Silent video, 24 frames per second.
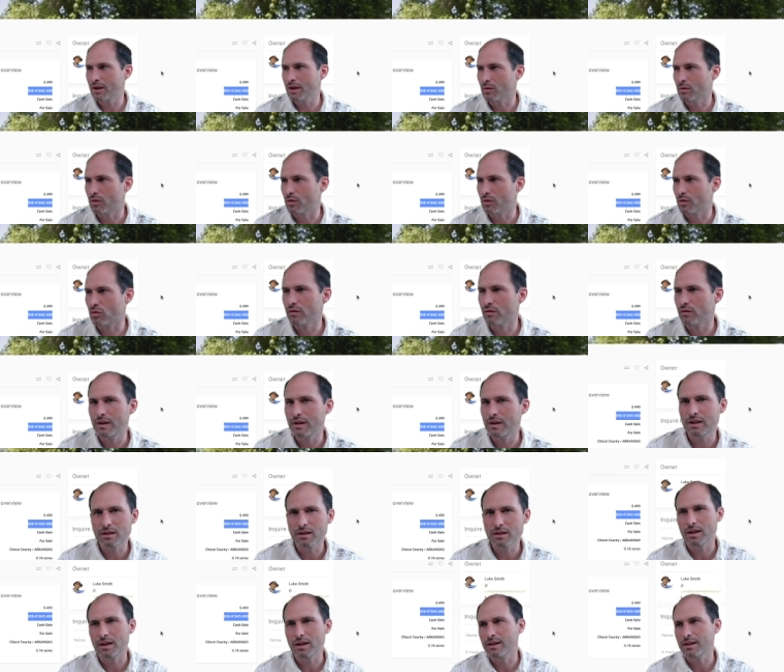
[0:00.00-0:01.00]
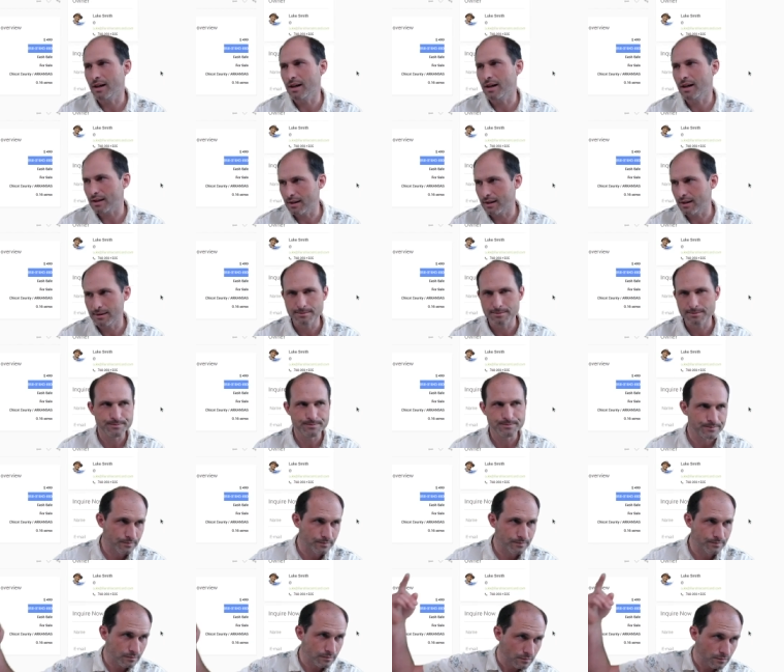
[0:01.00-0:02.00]
We're on ruralvacantland.com.
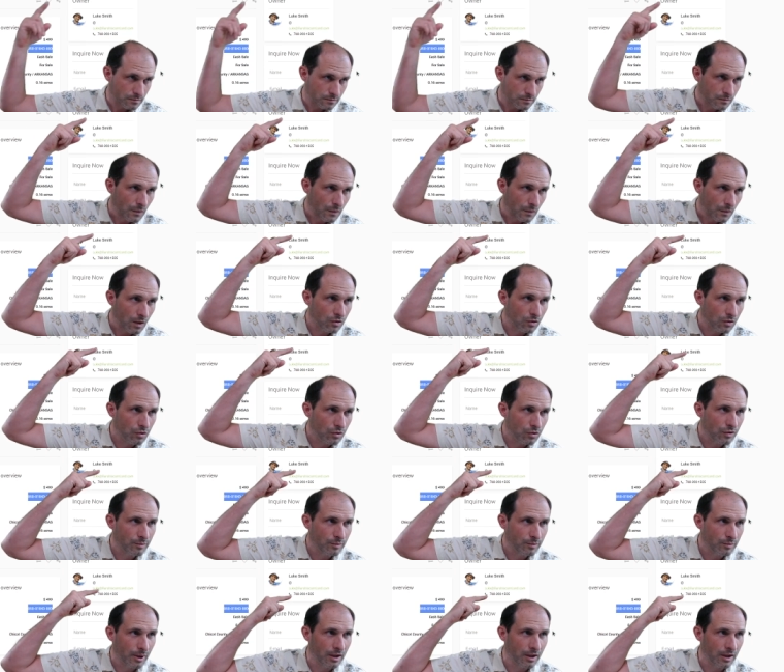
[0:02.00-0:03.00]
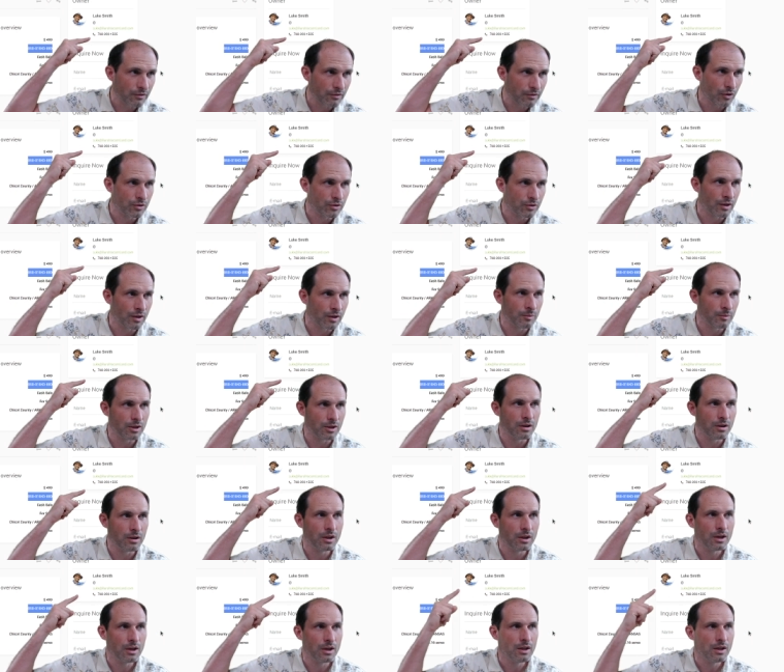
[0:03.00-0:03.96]
It's Luke Smith phone number.